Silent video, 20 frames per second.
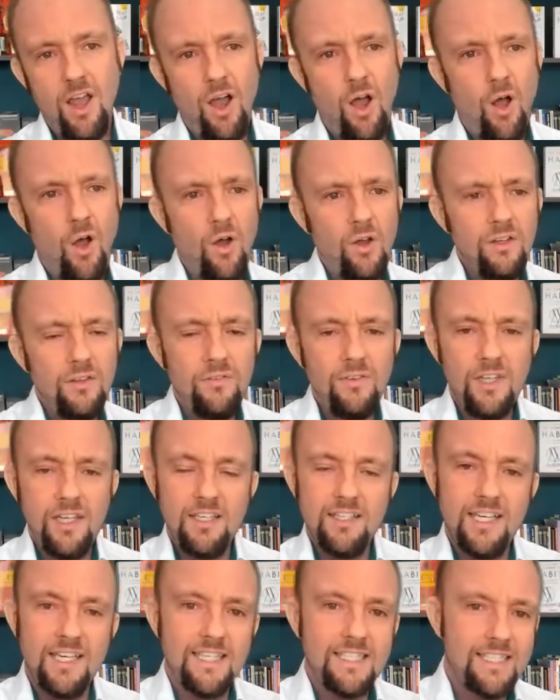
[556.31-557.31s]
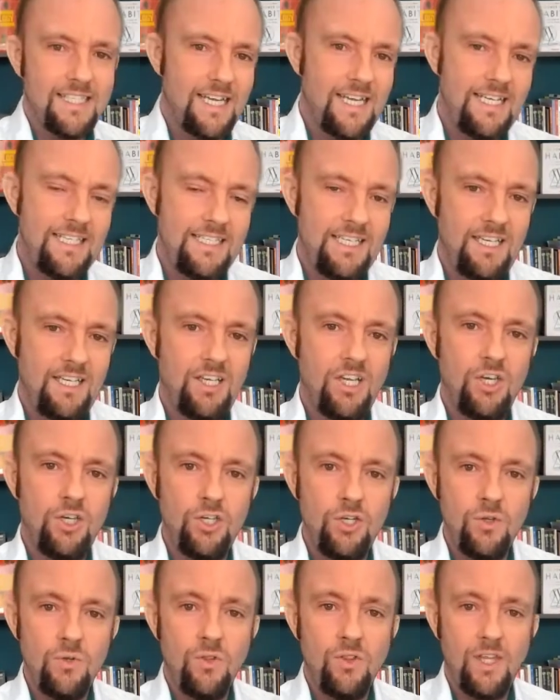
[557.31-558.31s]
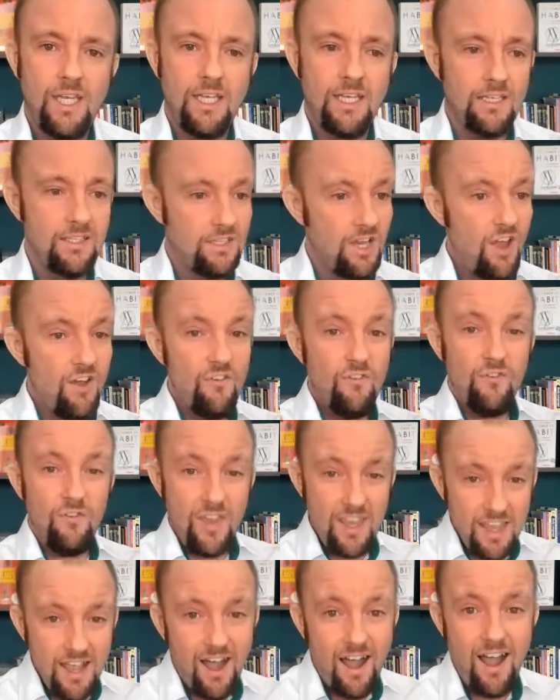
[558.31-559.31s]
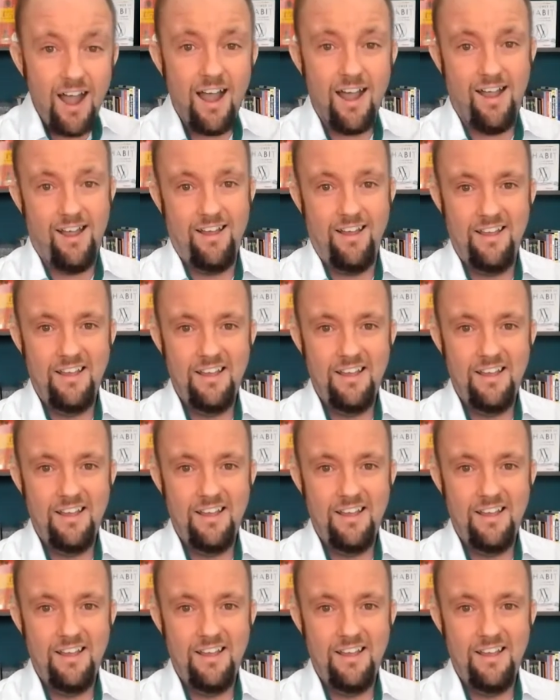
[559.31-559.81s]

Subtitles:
All of these exciting new things. VR,